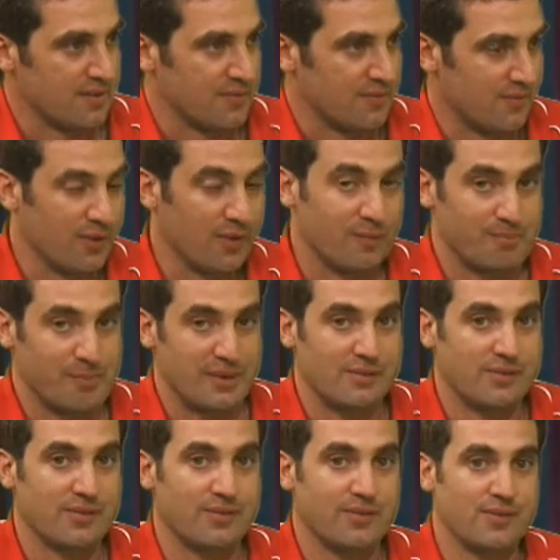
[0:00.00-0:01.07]
for the
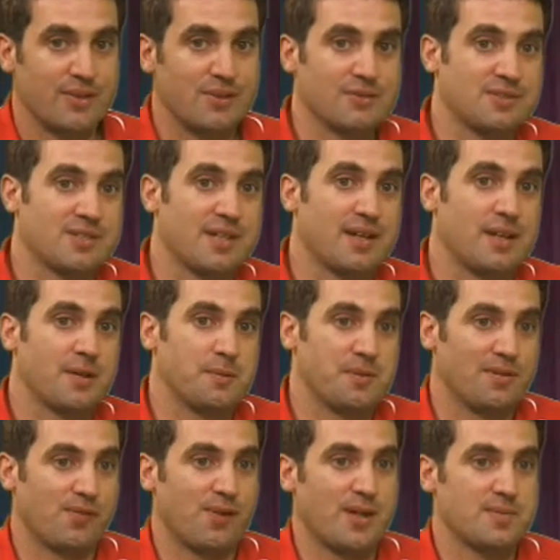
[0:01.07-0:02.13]
benefit of the viewers at home, the
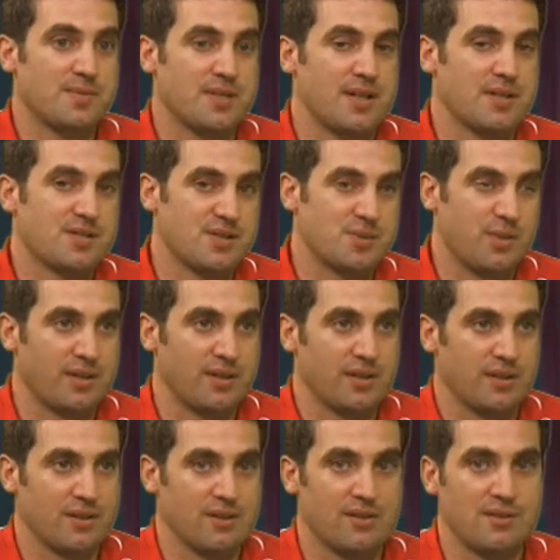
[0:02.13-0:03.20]
frame stage is when
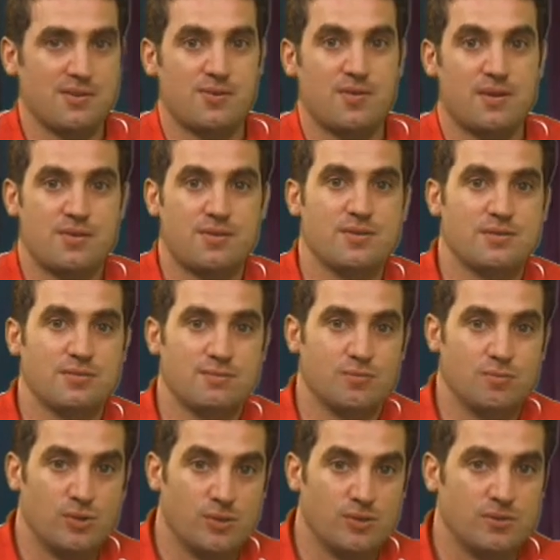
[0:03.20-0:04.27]
the structural
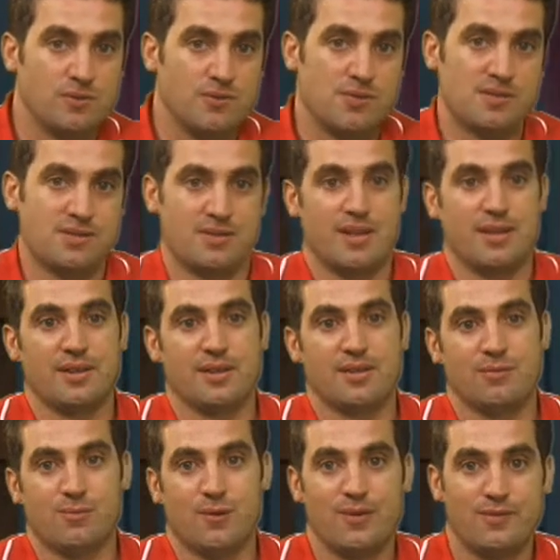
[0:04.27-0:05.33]
walls and the
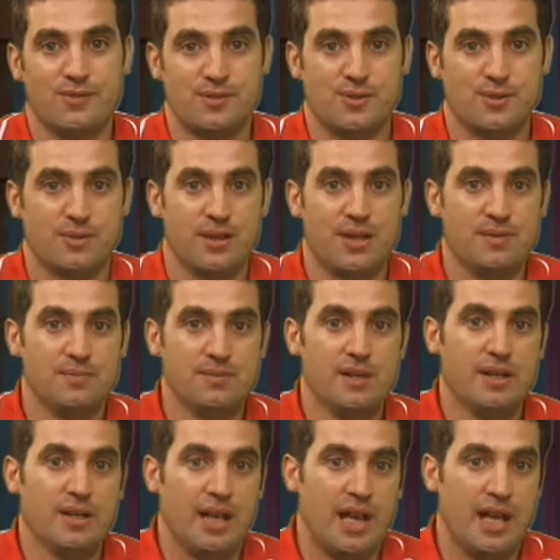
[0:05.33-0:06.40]
roof is all up,
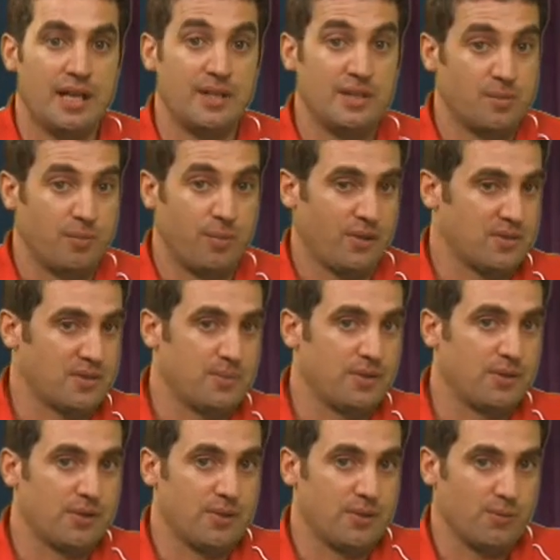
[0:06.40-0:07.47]
and you've possibly
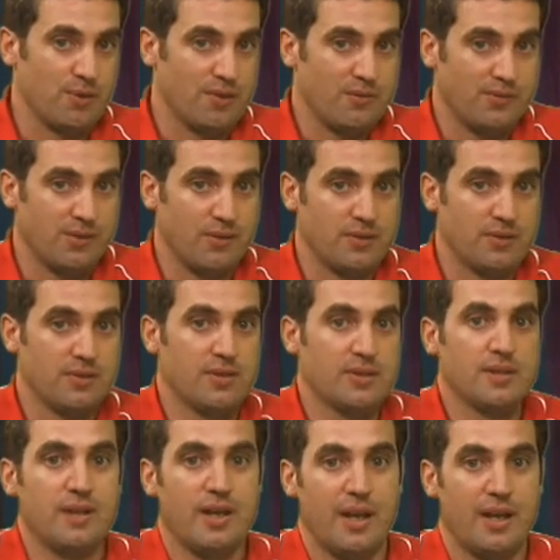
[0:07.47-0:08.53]
got a roof on,
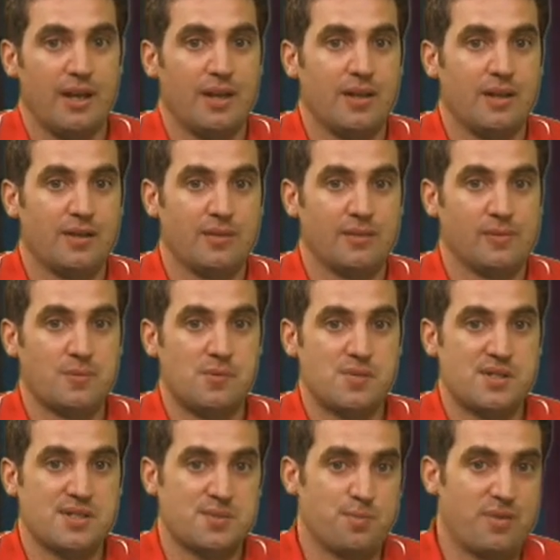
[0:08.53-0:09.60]
and
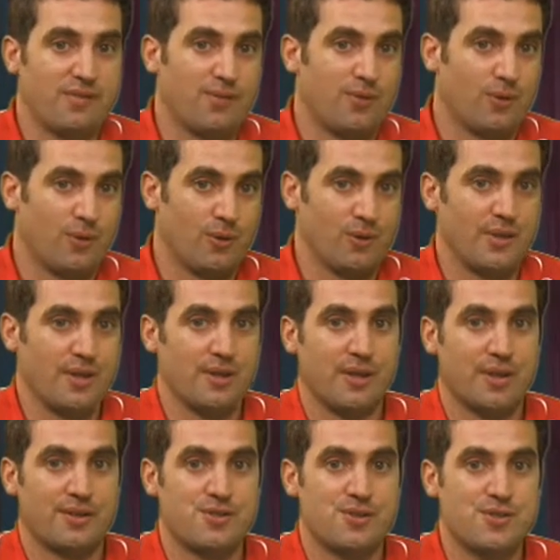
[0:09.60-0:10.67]
just before the
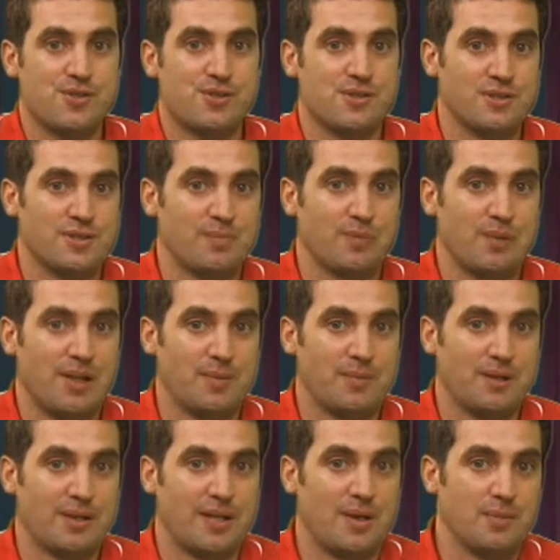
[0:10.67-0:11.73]
electrician and plumber
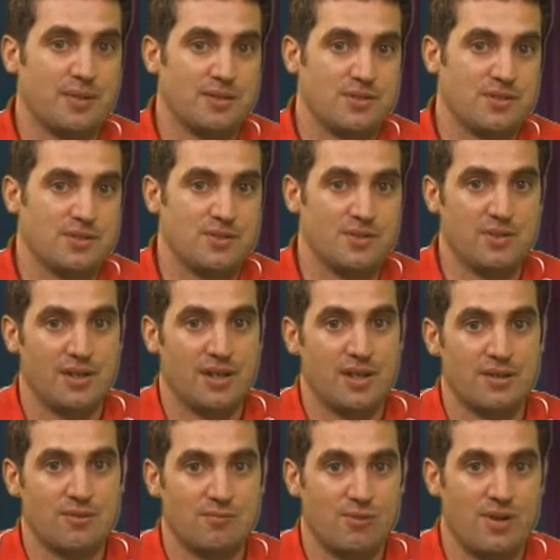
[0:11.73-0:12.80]
come in to do
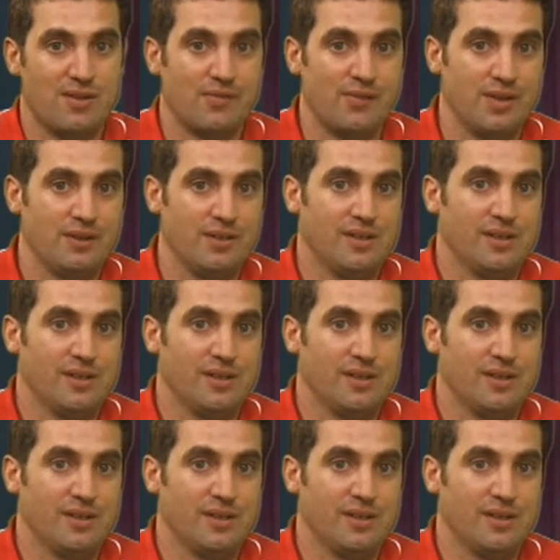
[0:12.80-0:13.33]
their rough-in.